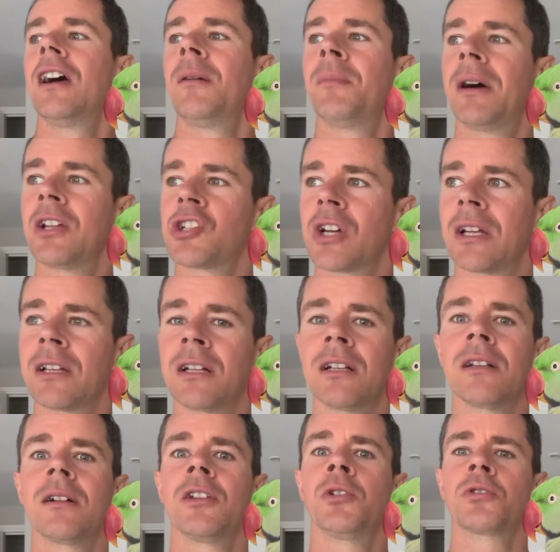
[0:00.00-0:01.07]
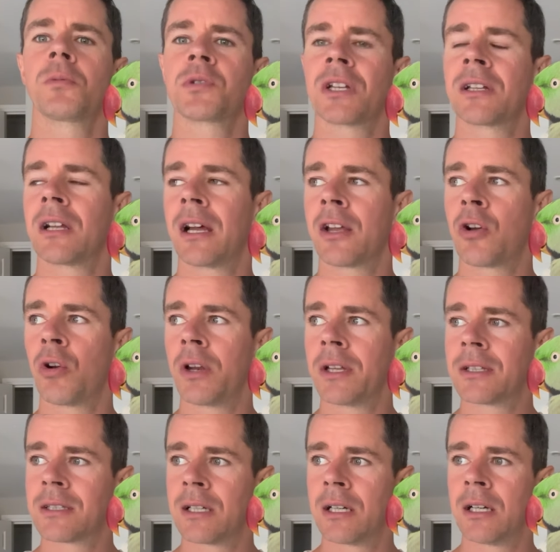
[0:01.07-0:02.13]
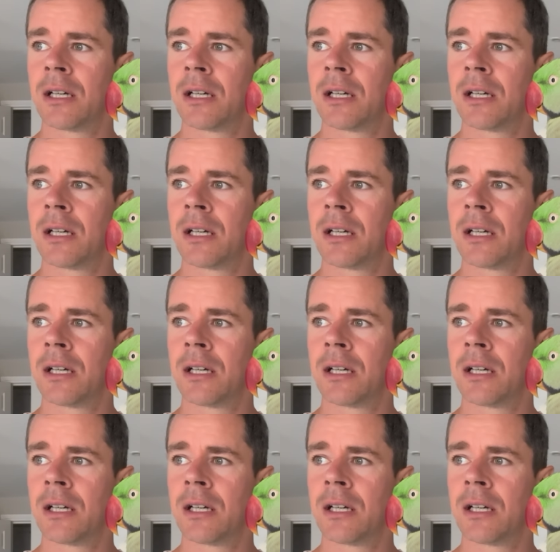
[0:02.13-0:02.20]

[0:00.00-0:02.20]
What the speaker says: My channel, YouTube channel, I call it